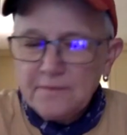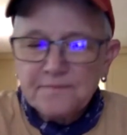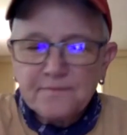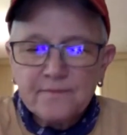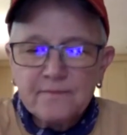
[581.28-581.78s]

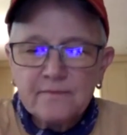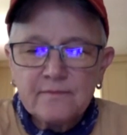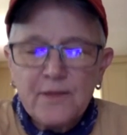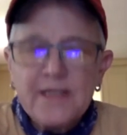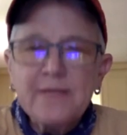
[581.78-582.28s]
um,
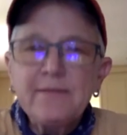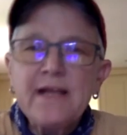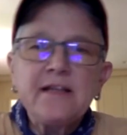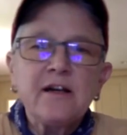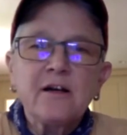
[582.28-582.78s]
we can
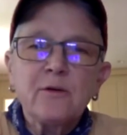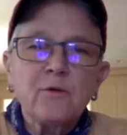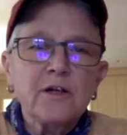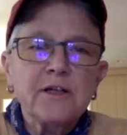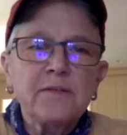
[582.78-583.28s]
make the
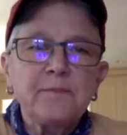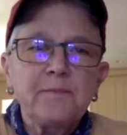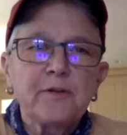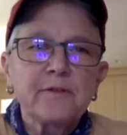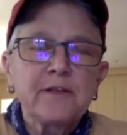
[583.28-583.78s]
artwork,
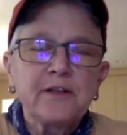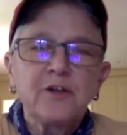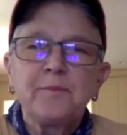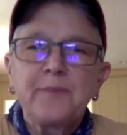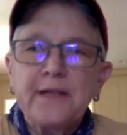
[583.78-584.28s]
per, you
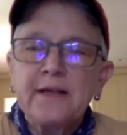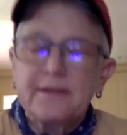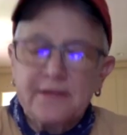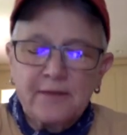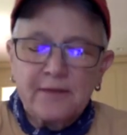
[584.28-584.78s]
know, be
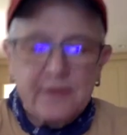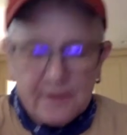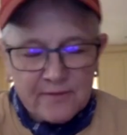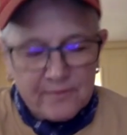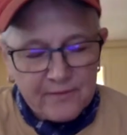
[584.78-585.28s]
the,
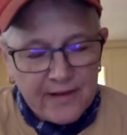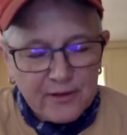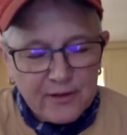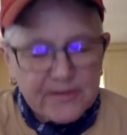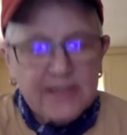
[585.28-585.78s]
the
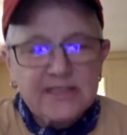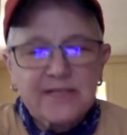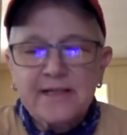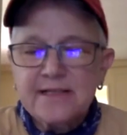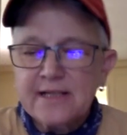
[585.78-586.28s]
value of
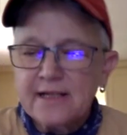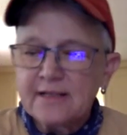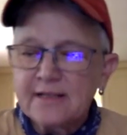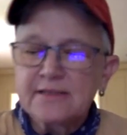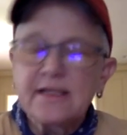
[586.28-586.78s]
customizing it
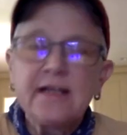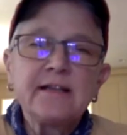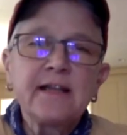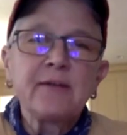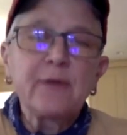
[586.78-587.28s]
is
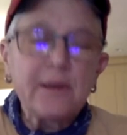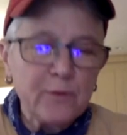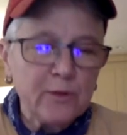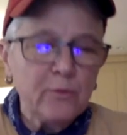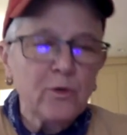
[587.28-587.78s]
that it,
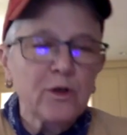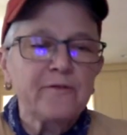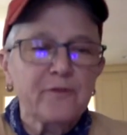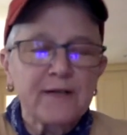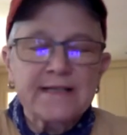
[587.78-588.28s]
will work
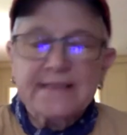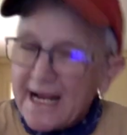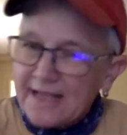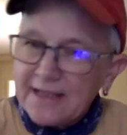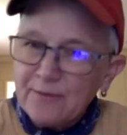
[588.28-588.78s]
for
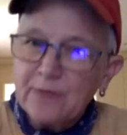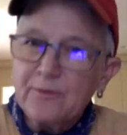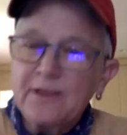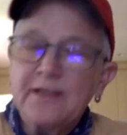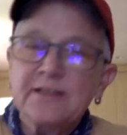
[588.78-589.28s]
exactly
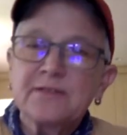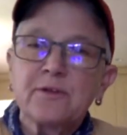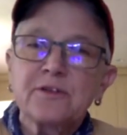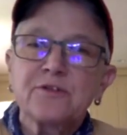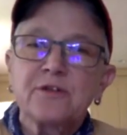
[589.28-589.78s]
what it is
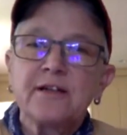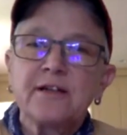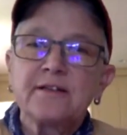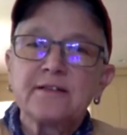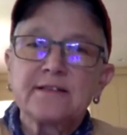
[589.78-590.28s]
we're
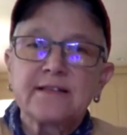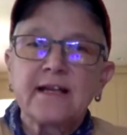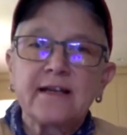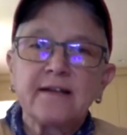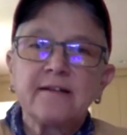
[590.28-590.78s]
trying to
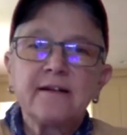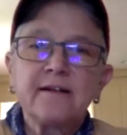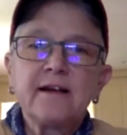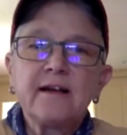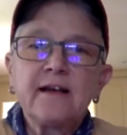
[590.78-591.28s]
say,
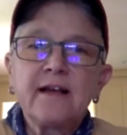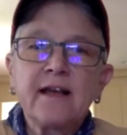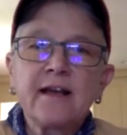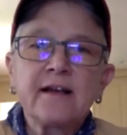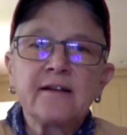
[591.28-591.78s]

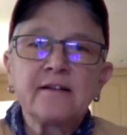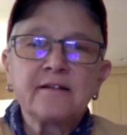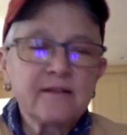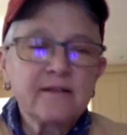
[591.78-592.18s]
right. and